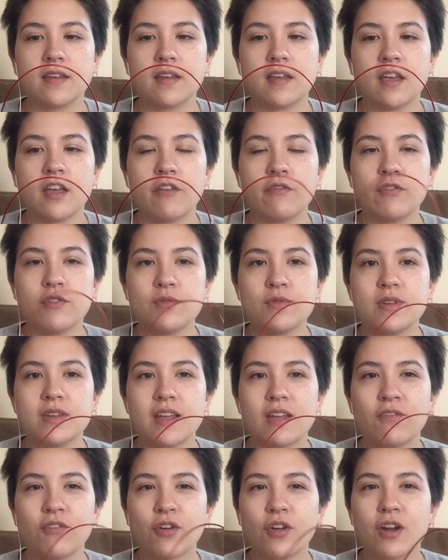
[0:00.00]
if
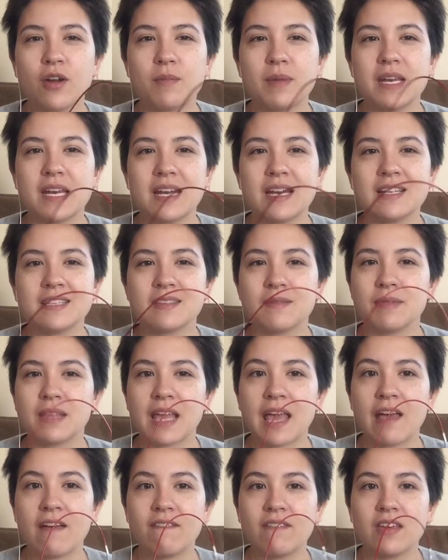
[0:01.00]
you're going to be knitting something
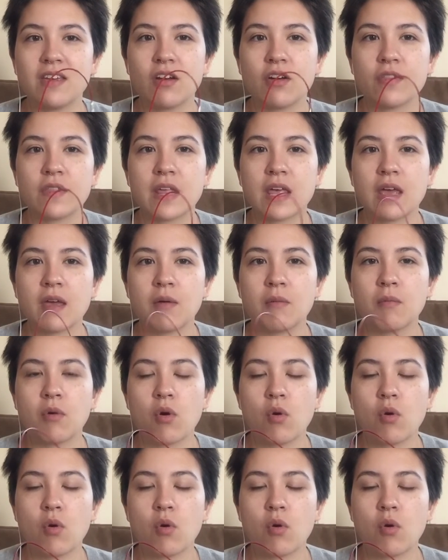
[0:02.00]
heavy on them,